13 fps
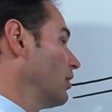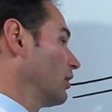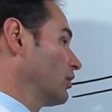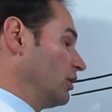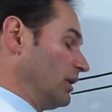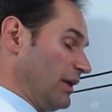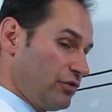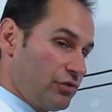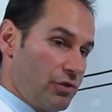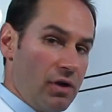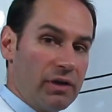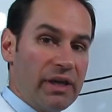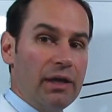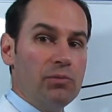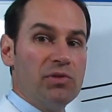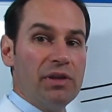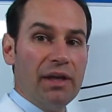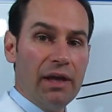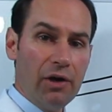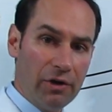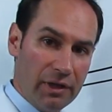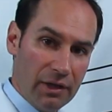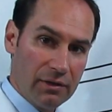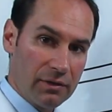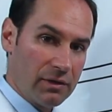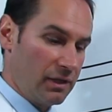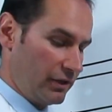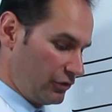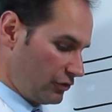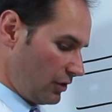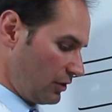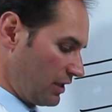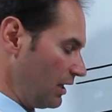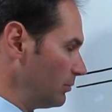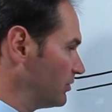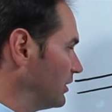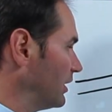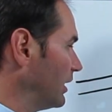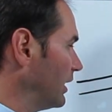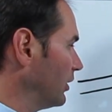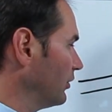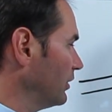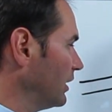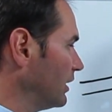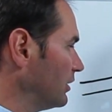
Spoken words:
Cholesterol came to the area. Cholesterol came to the area,